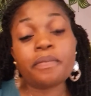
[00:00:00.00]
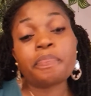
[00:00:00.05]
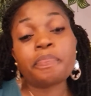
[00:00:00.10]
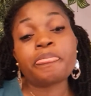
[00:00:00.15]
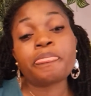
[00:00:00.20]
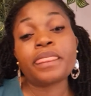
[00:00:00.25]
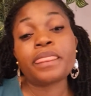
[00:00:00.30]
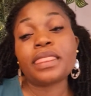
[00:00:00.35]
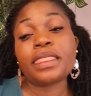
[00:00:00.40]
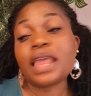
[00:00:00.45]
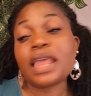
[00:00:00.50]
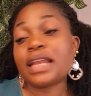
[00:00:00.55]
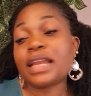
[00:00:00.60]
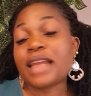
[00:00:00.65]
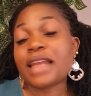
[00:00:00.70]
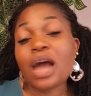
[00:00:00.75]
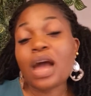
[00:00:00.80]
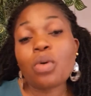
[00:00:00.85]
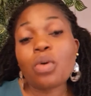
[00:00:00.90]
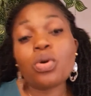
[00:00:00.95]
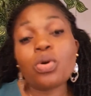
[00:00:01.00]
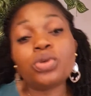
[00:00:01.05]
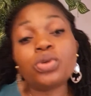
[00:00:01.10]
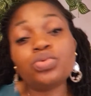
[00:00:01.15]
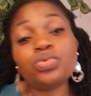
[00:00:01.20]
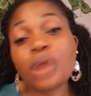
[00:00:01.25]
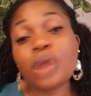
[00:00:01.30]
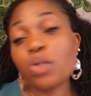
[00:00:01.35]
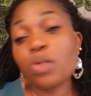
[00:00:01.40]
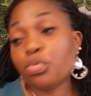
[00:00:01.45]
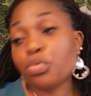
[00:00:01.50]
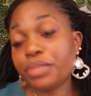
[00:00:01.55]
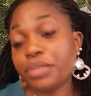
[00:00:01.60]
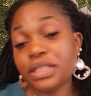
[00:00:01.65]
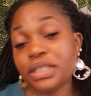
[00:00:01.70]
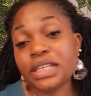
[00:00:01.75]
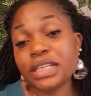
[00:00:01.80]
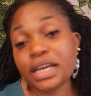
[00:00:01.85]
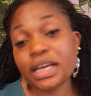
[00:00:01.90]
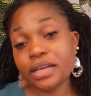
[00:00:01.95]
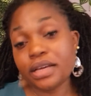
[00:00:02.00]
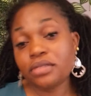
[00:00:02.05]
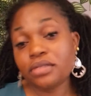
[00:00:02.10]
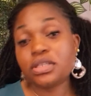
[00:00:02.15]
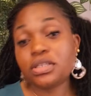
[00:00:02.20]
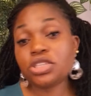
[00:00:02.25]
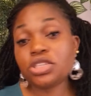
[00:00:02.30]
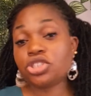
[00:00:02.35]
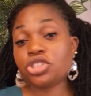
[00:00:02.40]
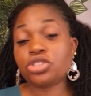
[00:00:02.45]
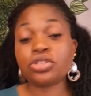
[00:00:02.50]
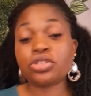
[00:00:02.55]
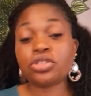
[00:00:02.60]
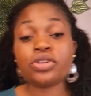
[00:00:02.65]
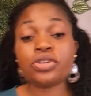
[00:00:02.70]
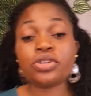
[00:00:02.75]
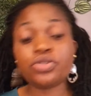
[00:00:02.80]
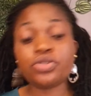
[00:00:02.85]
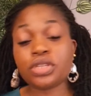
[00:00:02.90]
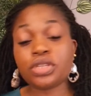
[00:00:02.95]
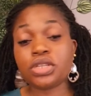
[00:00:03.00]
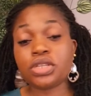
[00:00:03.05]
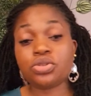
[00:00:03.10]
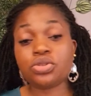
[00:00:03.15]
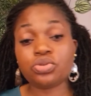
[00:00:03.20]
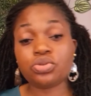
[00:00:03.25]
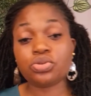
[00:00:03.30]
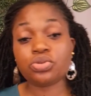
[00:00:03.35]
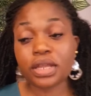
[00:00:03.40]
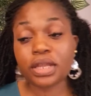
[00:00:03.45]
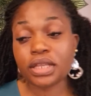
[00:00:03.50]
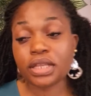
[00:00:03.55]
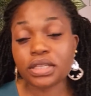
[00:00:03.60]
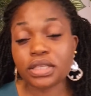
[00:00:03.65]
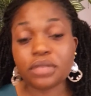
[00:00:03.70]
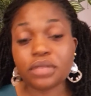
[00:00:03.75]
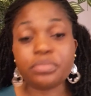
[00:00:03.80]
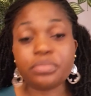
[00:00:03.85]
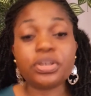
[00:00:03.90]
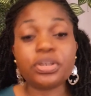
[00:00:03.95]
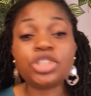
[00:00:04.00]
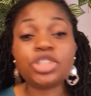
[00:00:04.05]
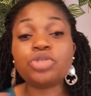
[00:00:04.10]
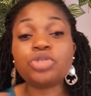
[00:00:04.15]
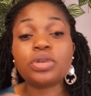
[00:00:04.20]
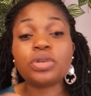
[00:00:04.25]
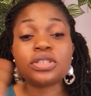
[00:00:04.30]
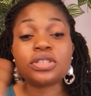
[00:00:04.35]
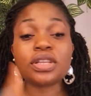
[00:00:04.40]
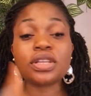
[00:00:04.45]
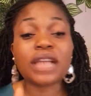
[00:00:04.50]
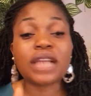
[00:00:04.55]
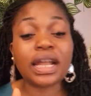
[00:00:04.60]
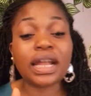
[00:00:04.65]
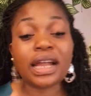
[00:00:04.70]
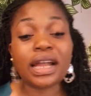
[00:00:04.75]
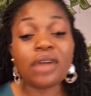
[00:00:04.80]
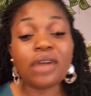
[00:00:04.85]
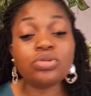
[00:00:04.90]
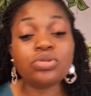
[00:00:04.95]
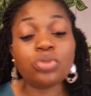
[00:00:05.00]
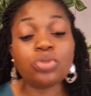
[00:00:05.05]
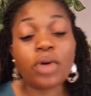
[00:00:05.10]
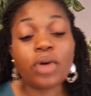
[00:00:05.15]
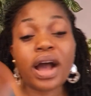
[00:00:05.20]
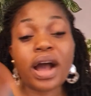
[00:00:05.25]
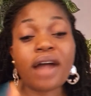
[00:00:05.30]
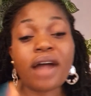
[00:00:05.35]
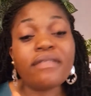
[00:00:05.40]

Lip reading: Then that old one will be there, since she's not using it to do anything. But she was not allowed to have